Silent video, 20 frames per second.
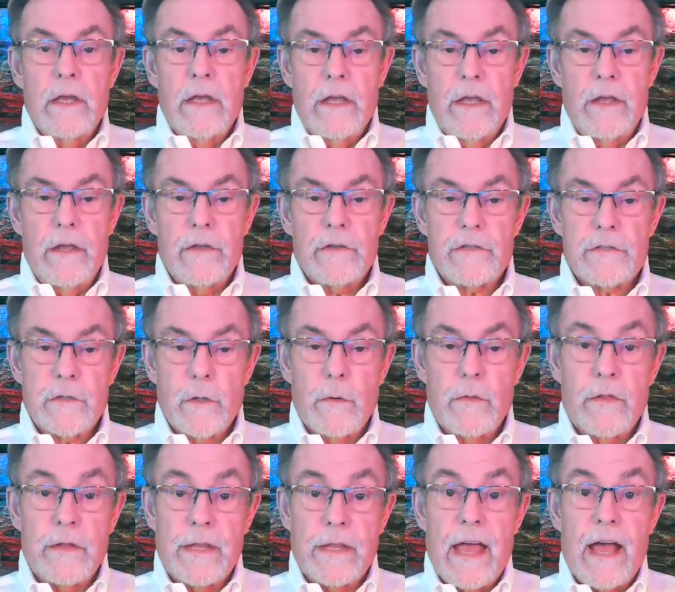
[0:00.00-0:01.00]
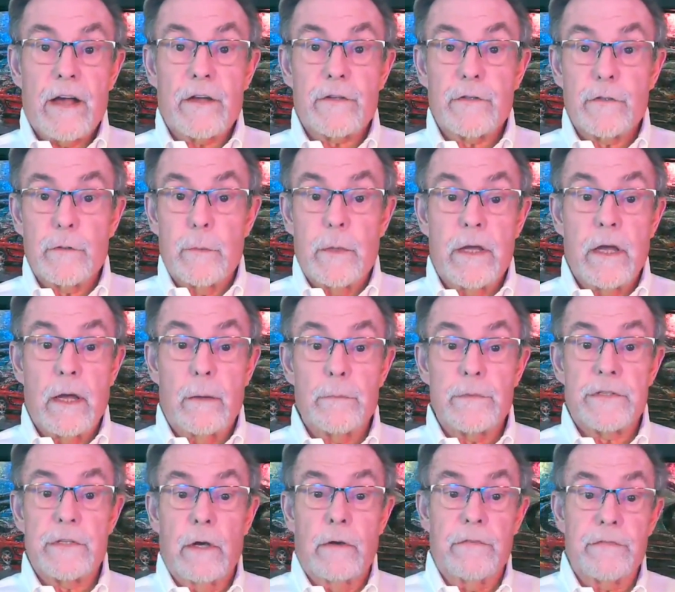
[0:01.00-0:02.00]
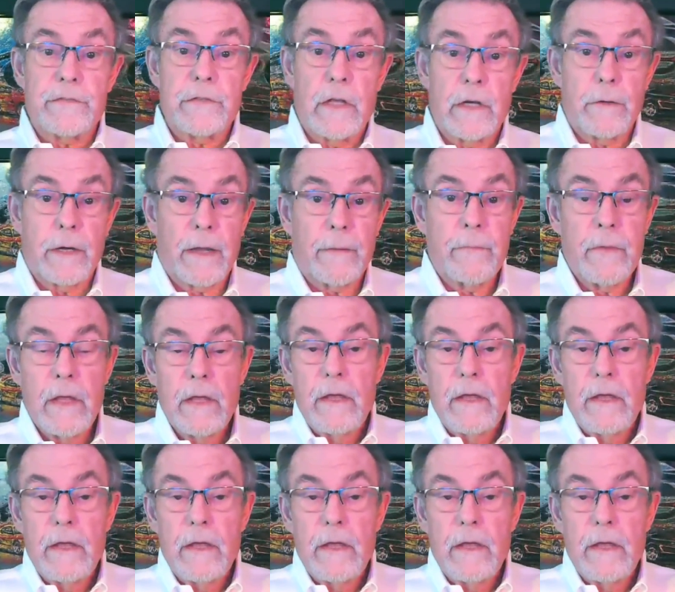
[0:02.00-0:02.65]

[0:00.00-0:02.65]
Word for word: is so that the axle becomes self-centering.